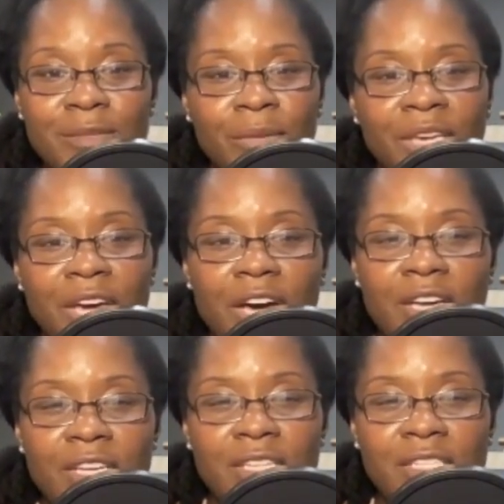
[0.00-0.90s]

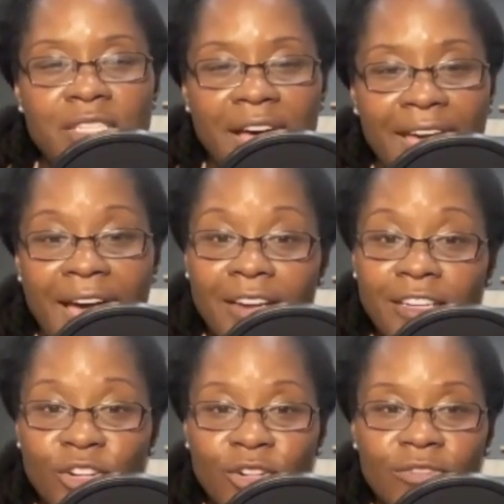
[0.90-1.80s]
because I had
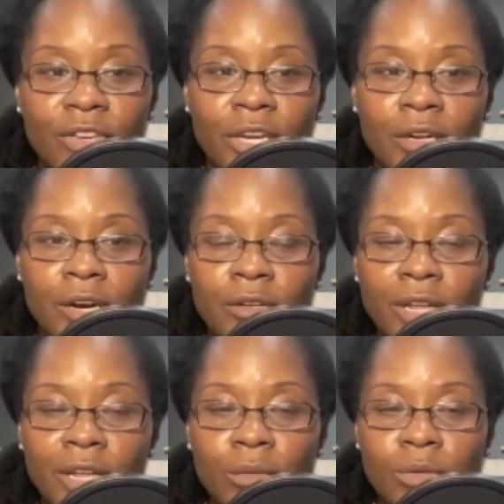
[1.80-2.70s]
it all figured out
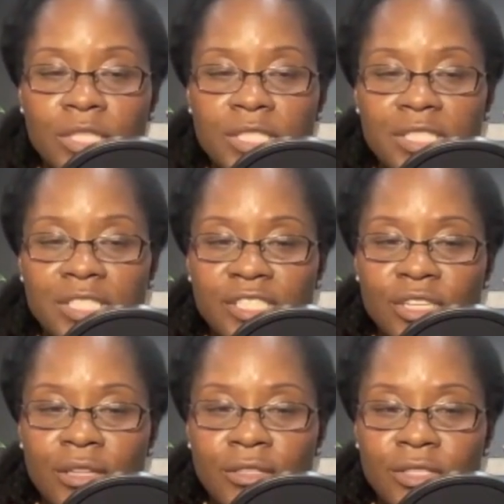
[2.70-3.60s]
and I wanted to teach
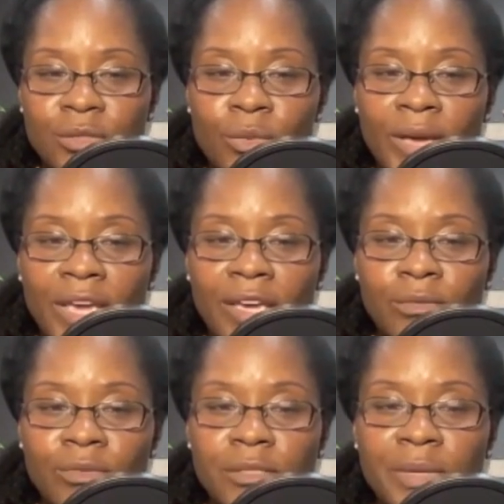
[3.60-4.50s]
others the way.
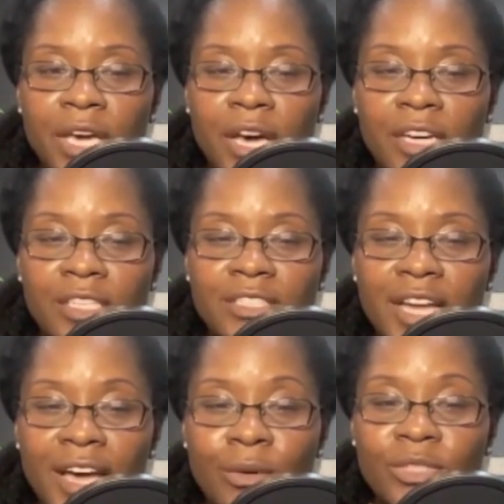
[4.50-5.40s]
It was because
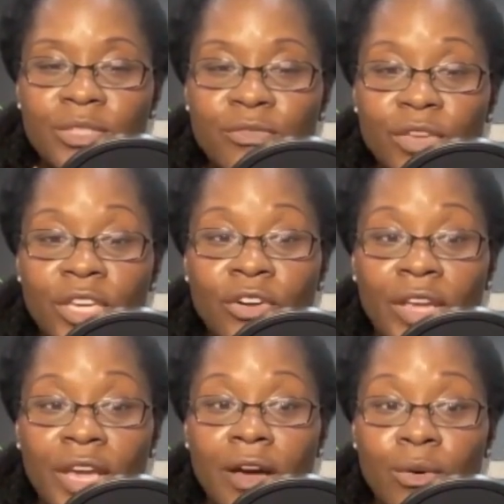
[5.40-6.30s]
I was
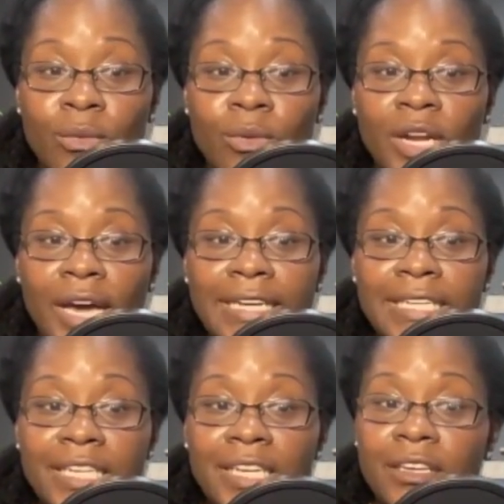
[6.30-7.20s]
figuring out what I
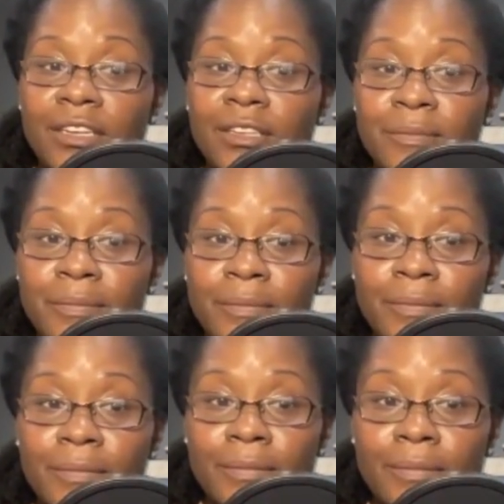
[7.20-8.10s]
needed.
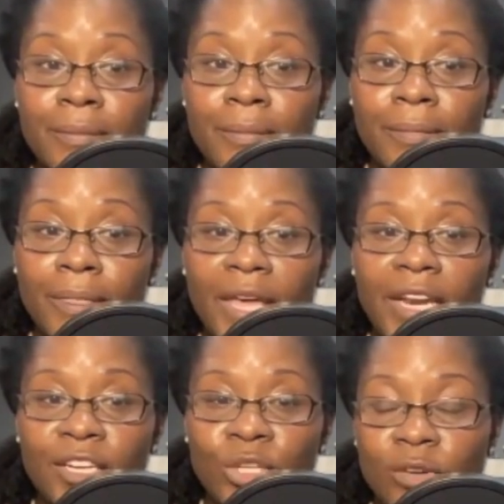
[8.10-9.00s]

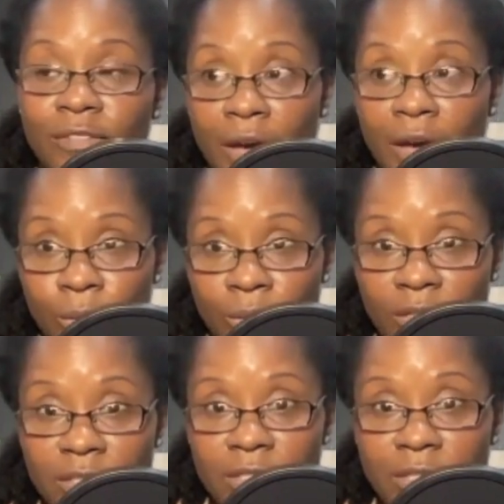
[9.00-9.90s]
And I knew if I
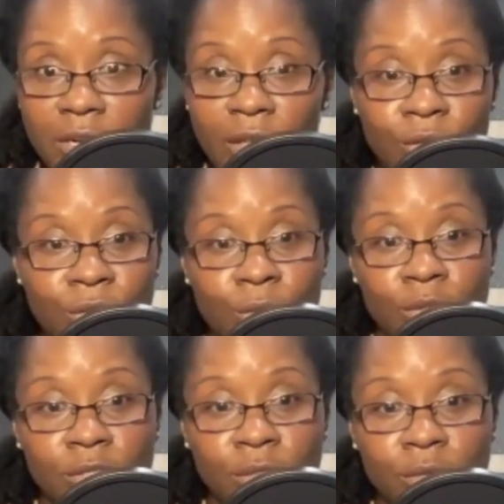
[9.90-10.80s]
was, others
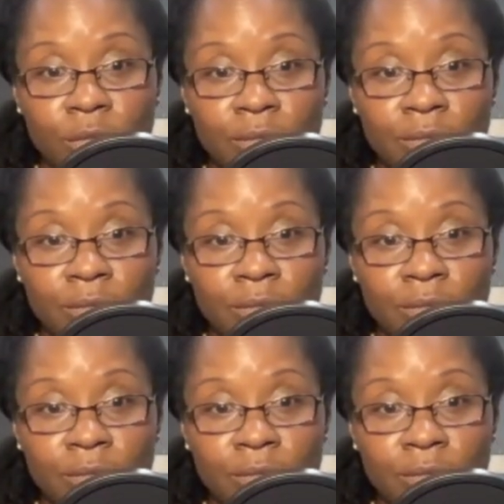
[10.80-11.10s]
were too.